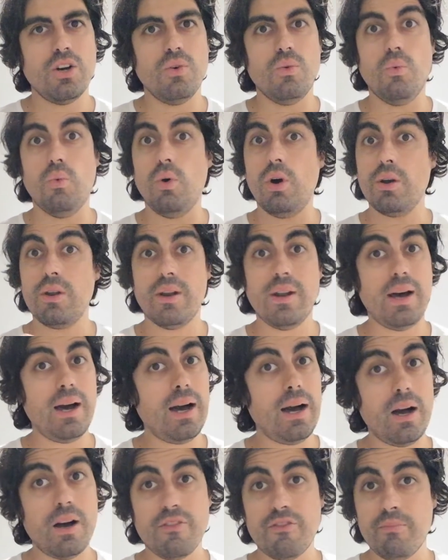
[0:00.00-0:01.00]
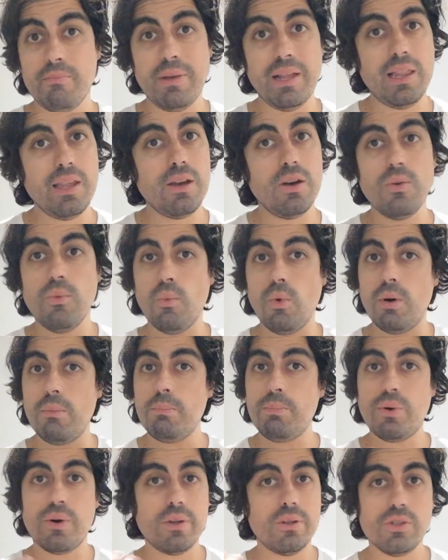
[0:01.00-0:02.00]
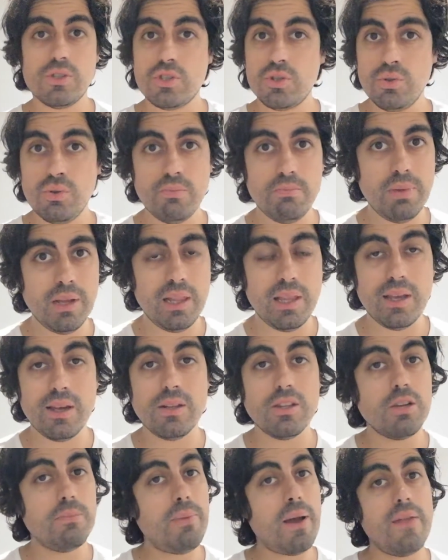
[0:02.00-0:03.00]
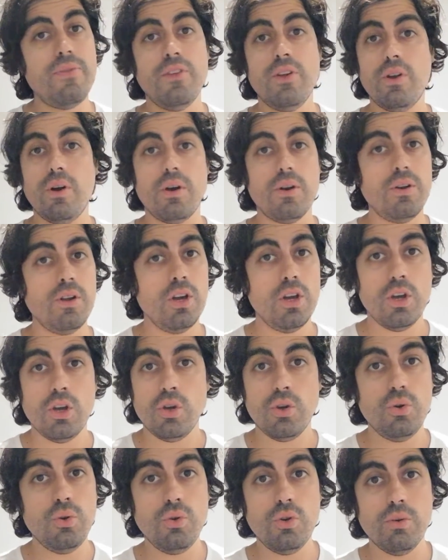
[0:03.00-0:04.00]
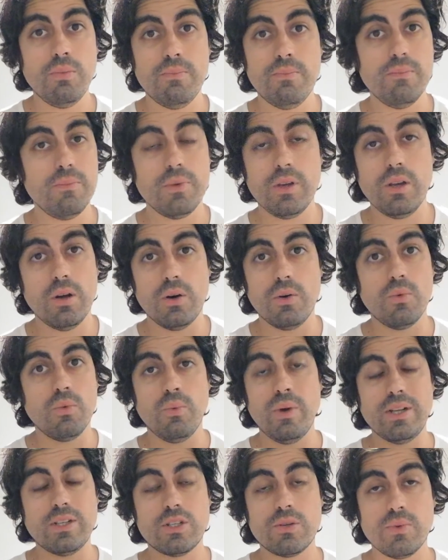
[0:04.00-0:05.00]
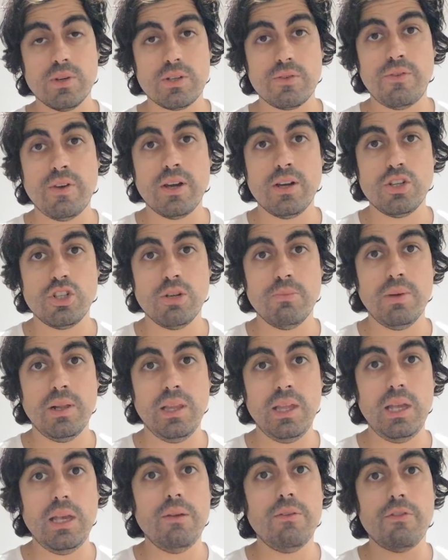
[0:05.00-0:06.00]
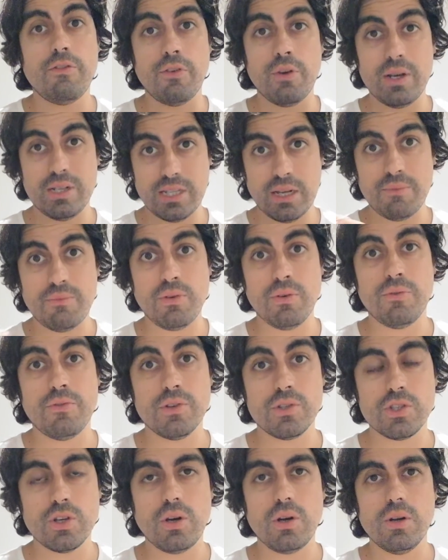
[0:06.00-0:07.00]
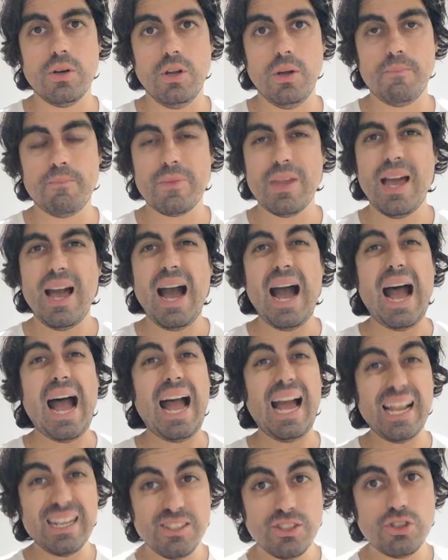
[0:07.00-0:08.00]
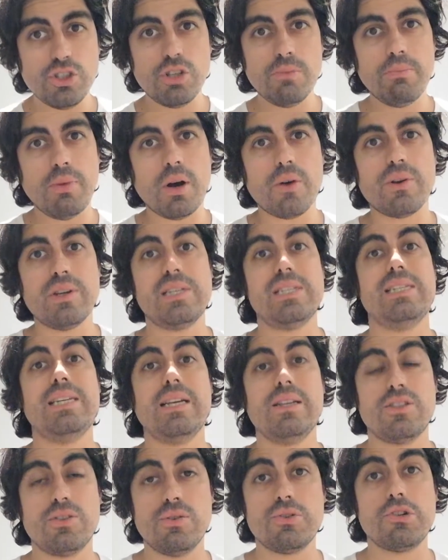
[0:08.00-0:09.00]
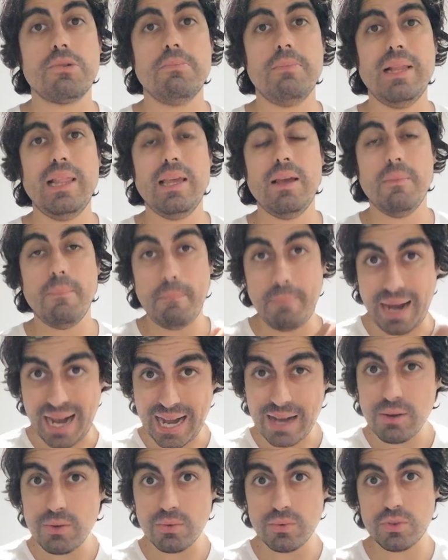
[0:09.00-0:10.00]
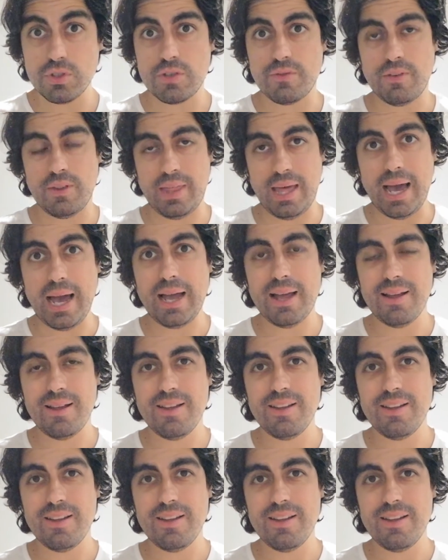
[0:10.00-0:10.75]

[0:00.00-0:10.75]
1.5 billion, 1.2 billion, depending on who which figures you believe, for example, for Tottenham, and you borrow 600 million pounds for that,